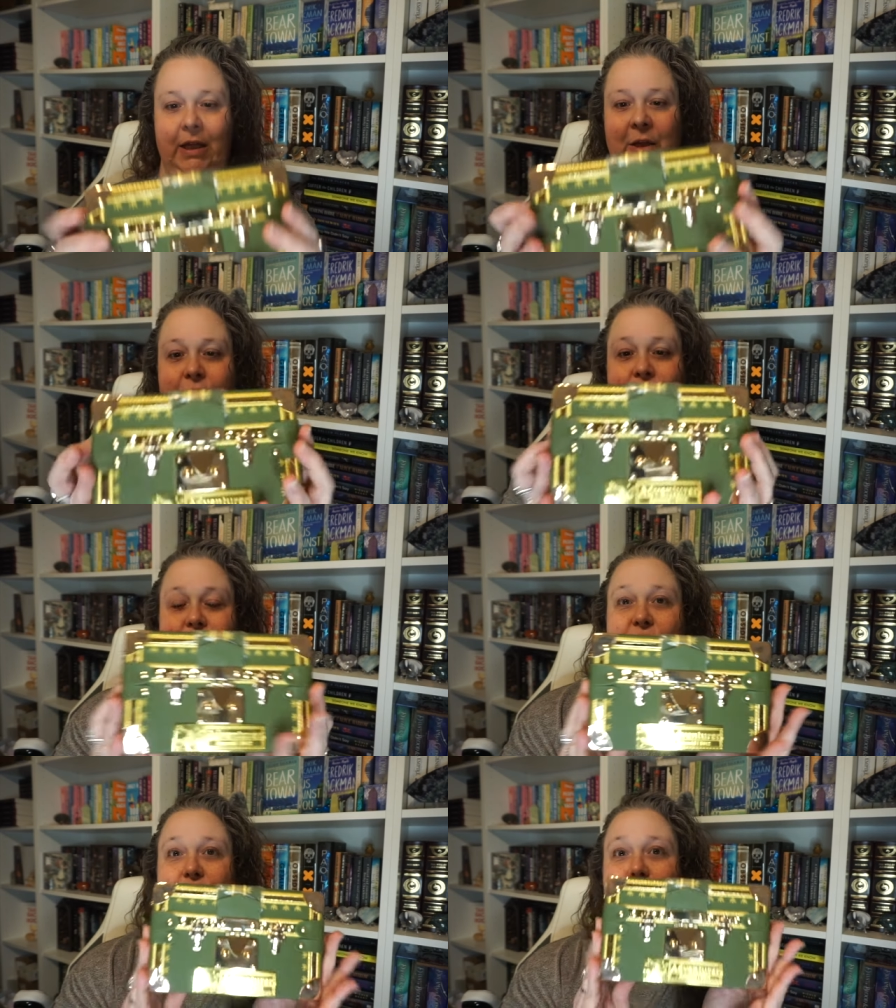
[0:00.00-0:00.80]
it looks
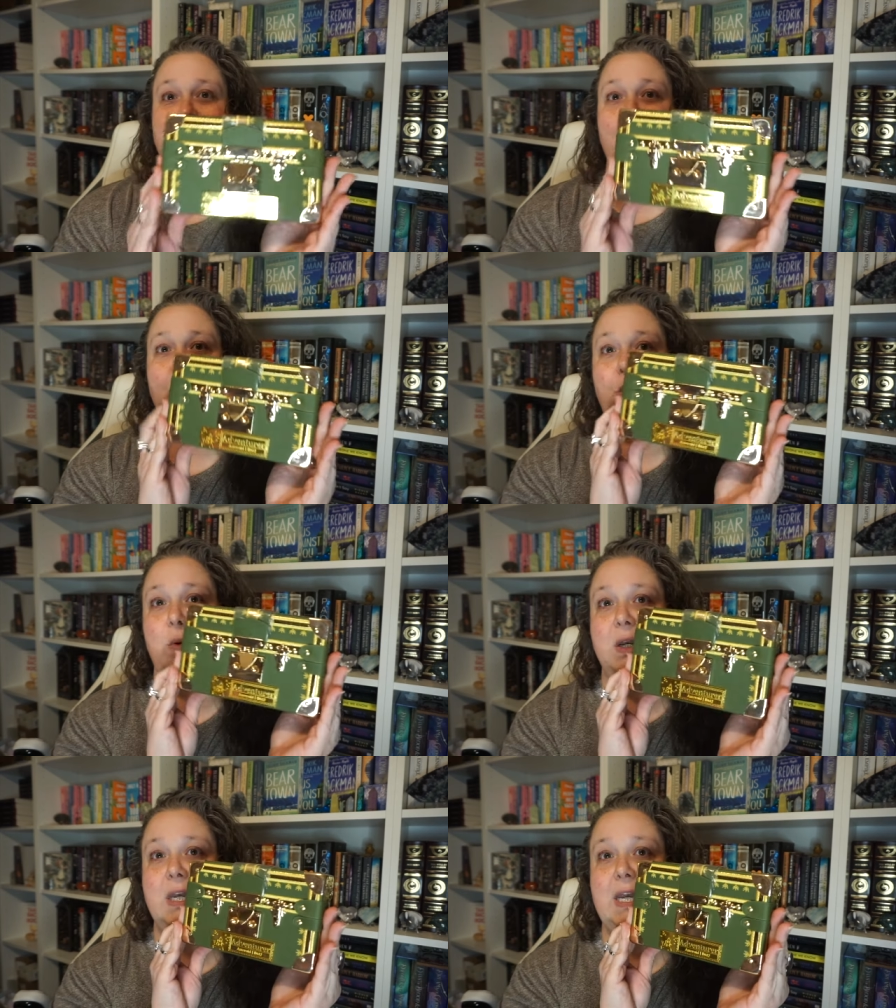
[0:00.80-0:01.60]

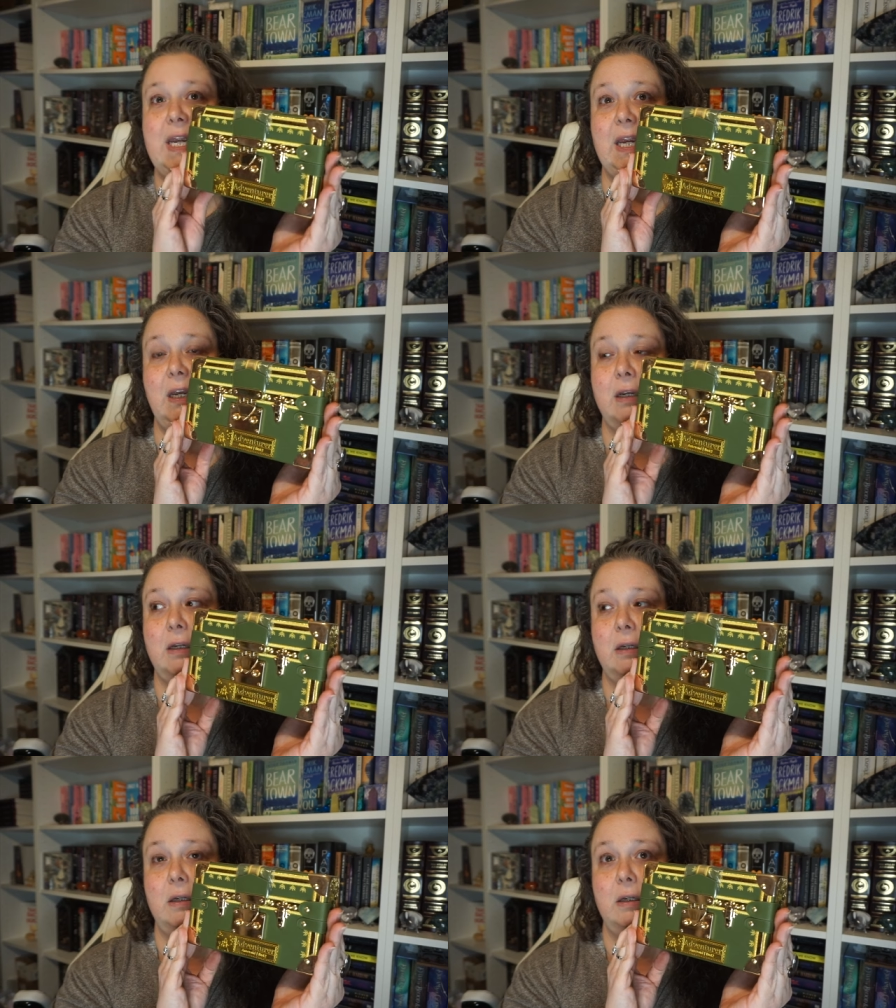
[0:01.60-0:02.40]
so neat.
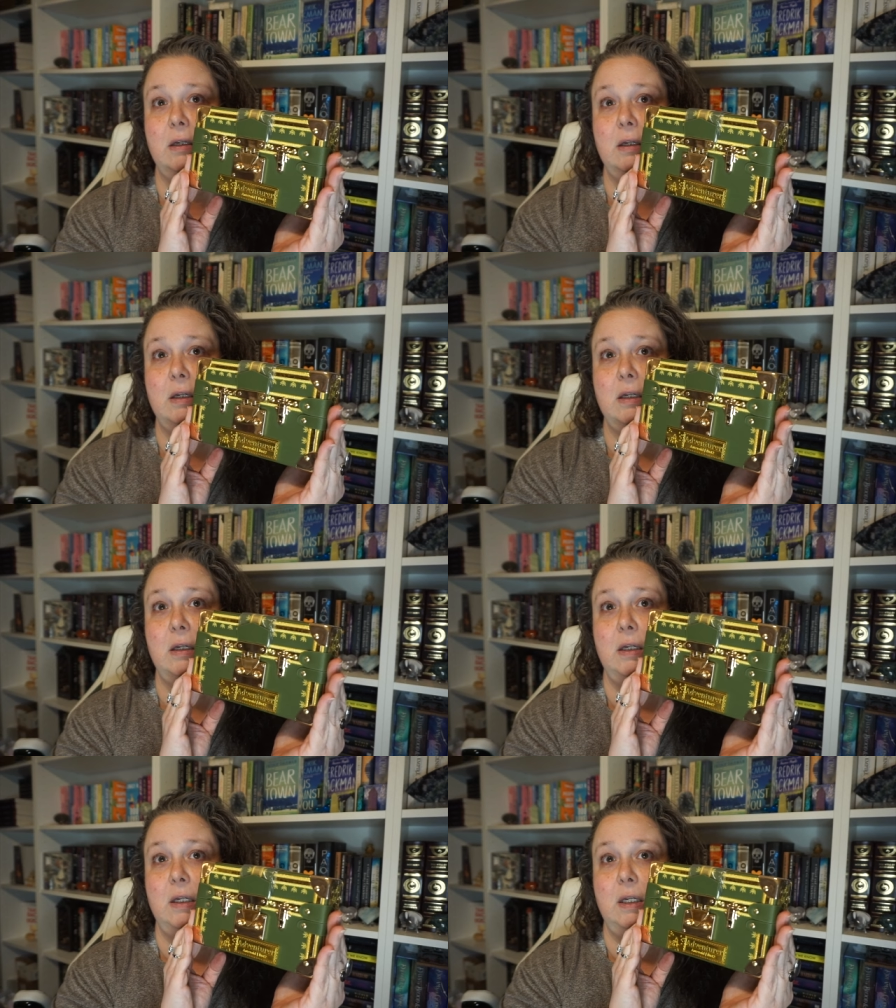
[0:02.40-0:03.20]

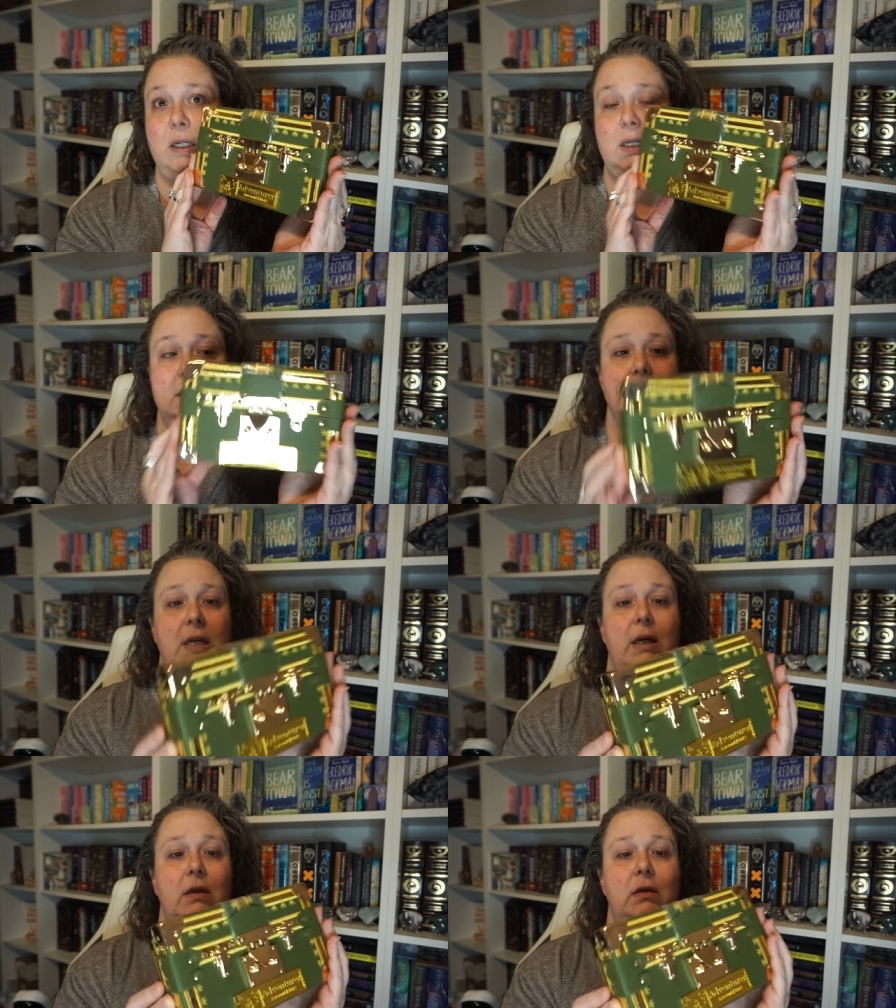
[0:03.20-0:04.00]
It's
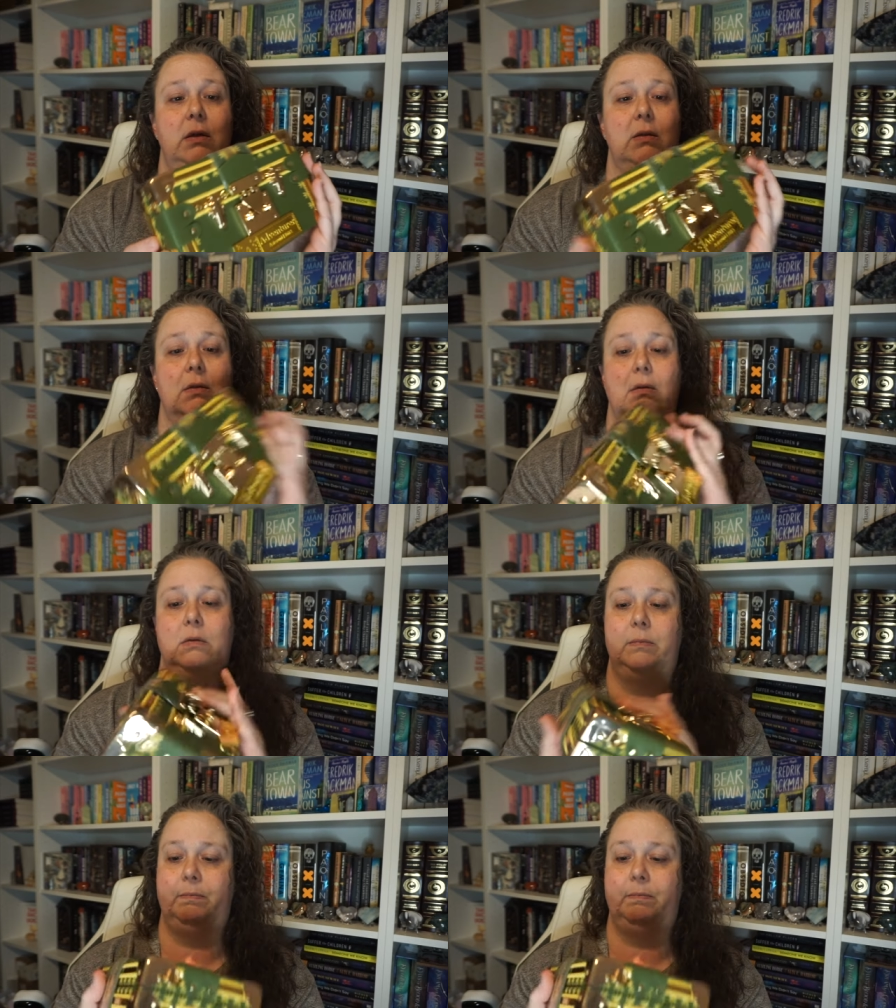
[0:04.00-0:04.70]
like a little,